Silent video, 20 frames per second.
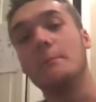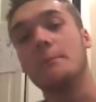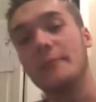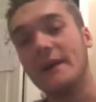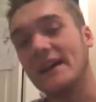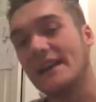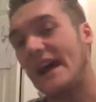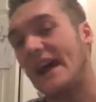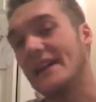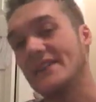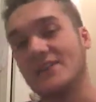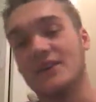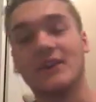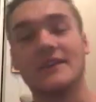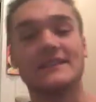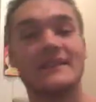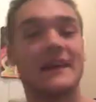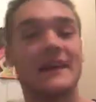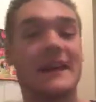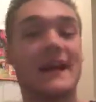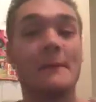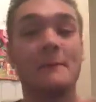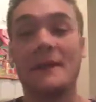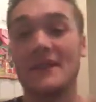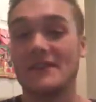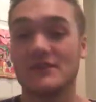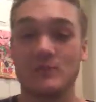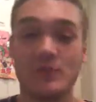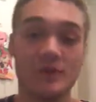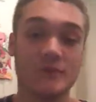but I thought that I might
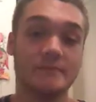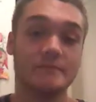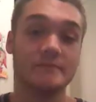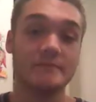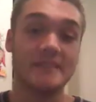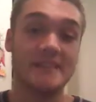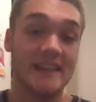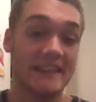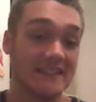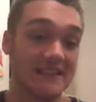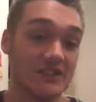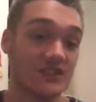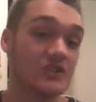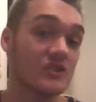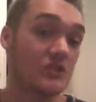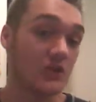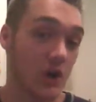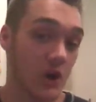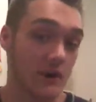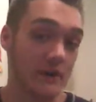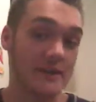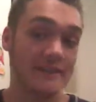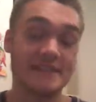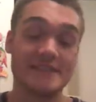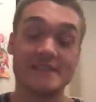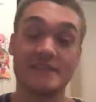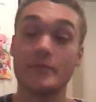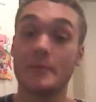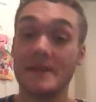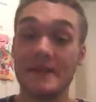as well get this started
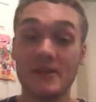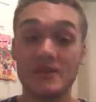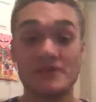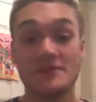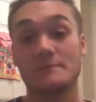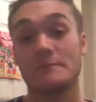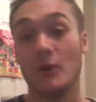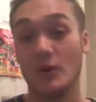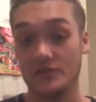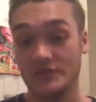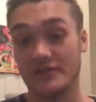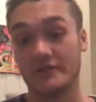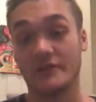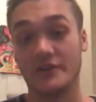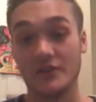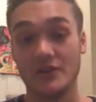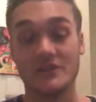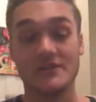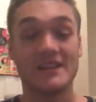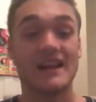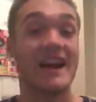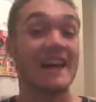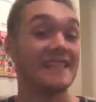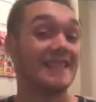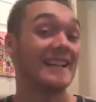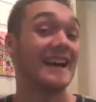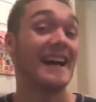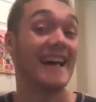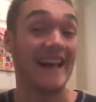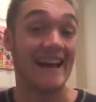since everybody else is posting videos. I
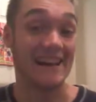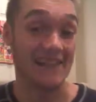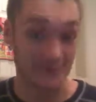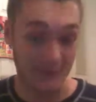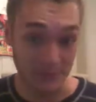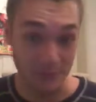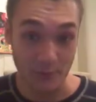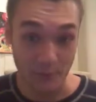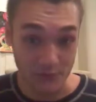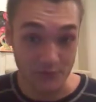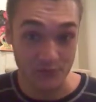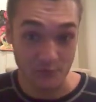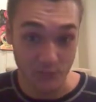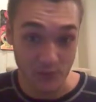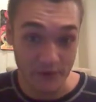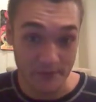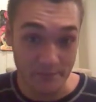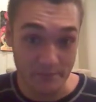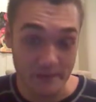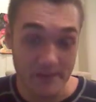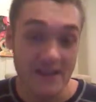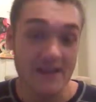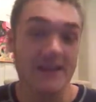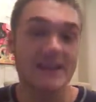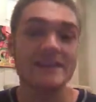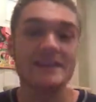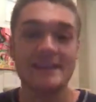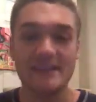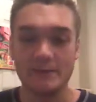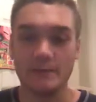think I should post one
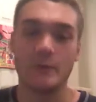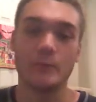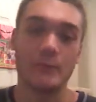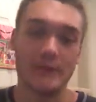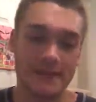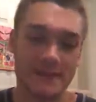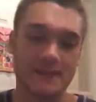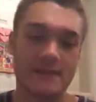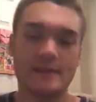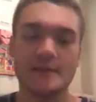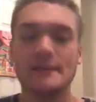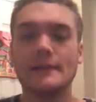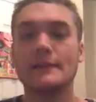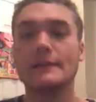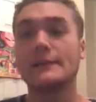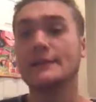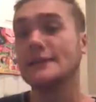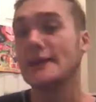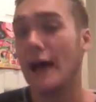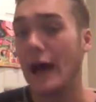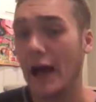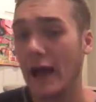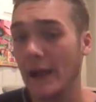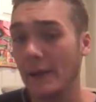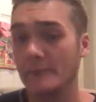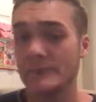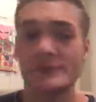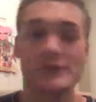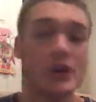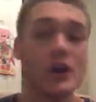to keep up with the
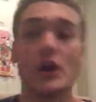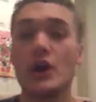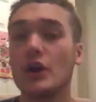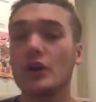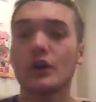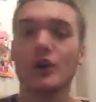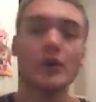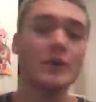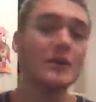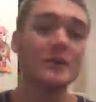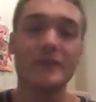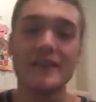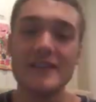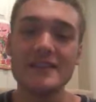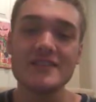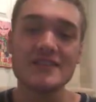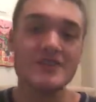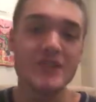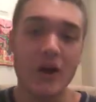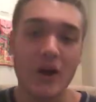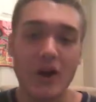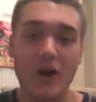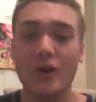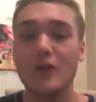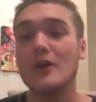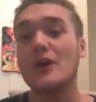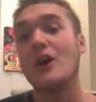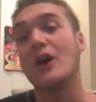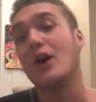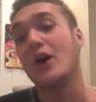times, current events,
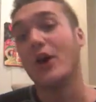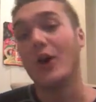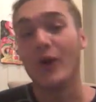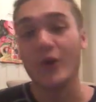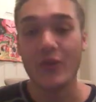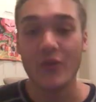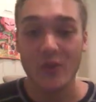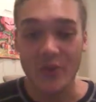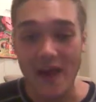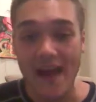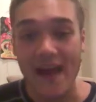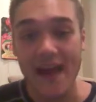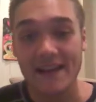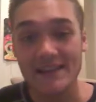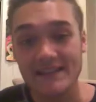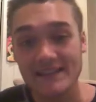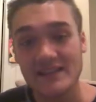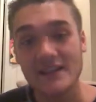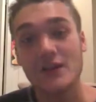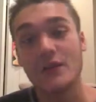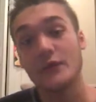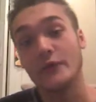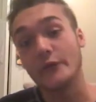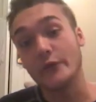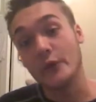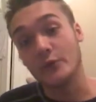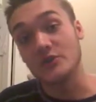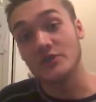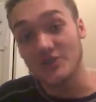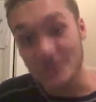y'all, all that
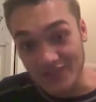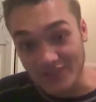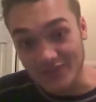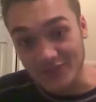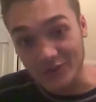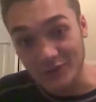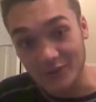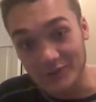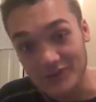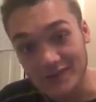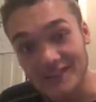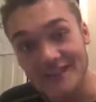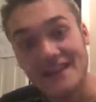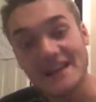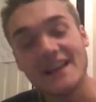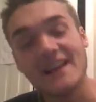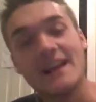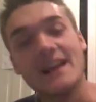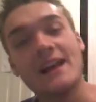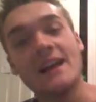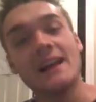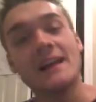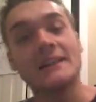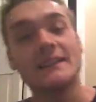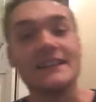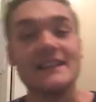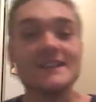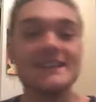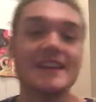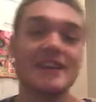faux shizzle.
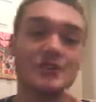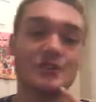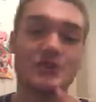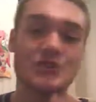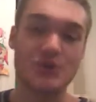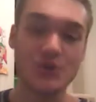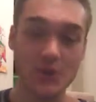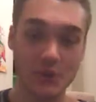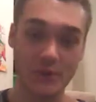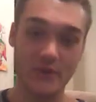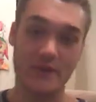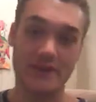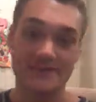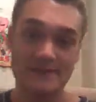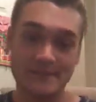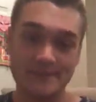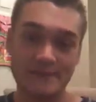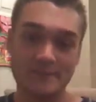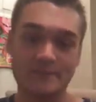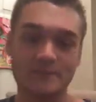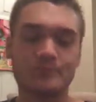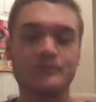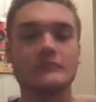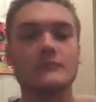Let's get to this.